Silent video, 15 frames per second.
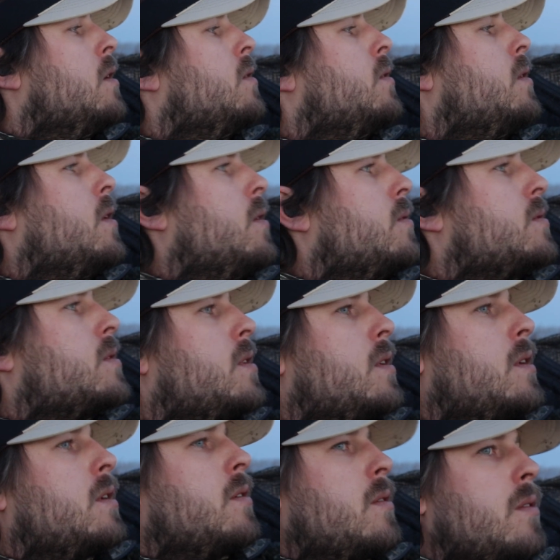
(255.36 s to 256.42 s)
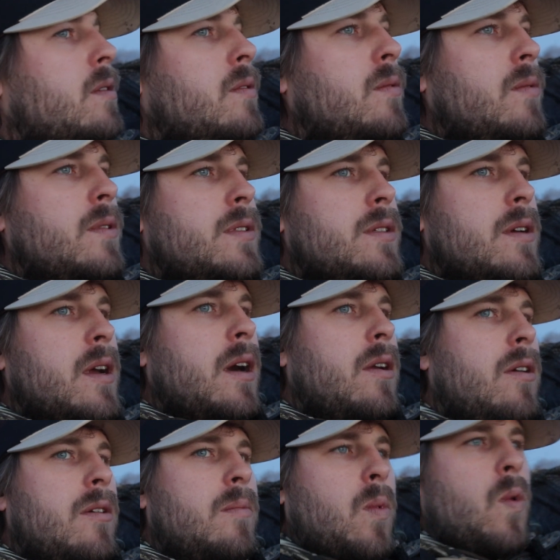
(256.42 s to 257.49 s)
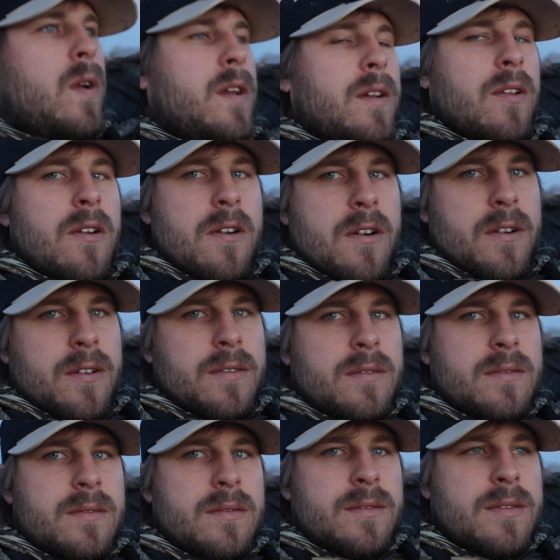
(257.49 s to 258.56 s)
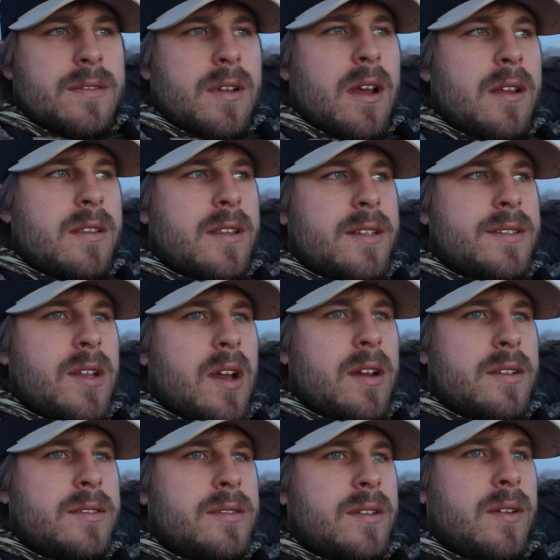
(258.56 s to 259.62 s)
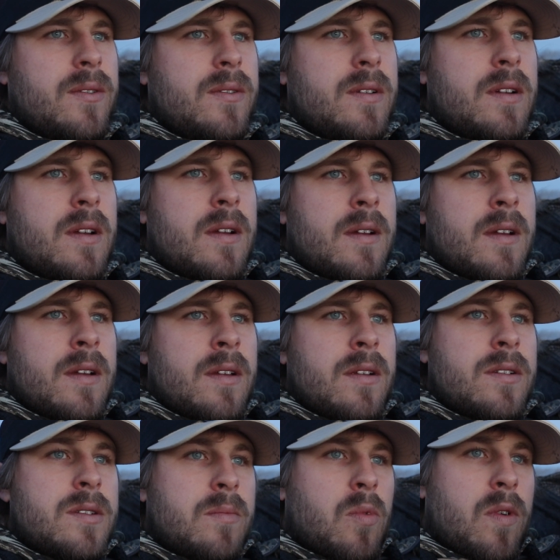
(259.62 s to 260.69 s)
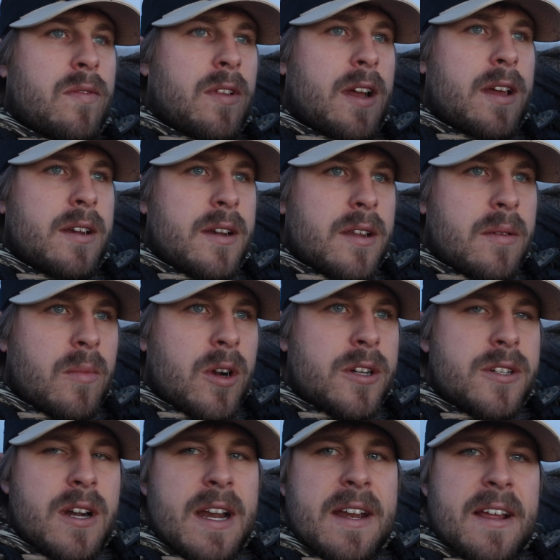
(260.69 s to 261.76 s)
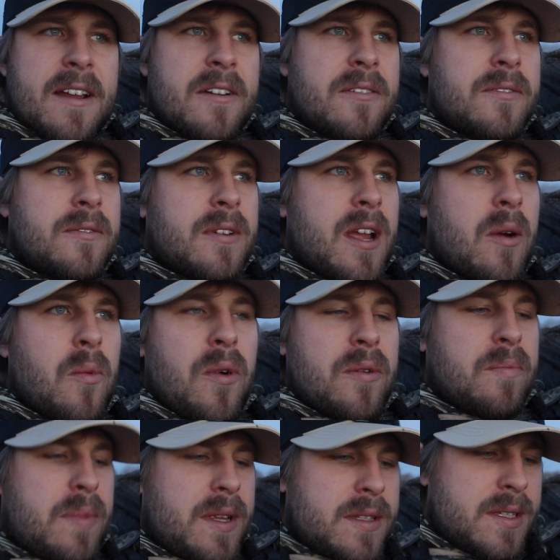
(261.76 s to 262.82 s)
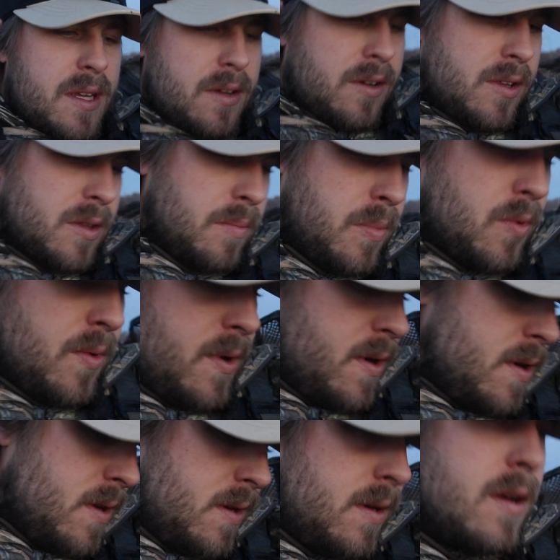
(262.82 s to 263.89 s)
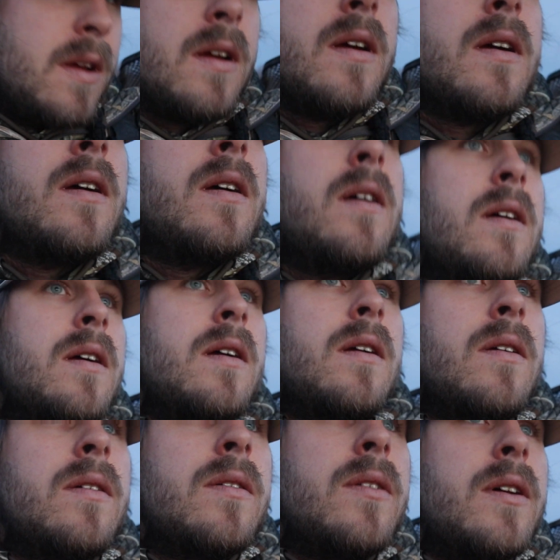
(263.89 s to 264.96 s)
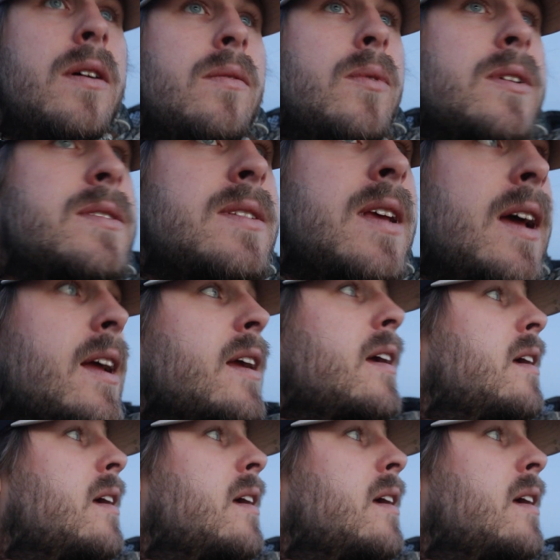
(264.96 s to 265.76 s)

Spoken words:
who knows? We still got all morning long to hunt these ducks. So there's some more flying into the marsh right now. Got one pintail on the board. What's that?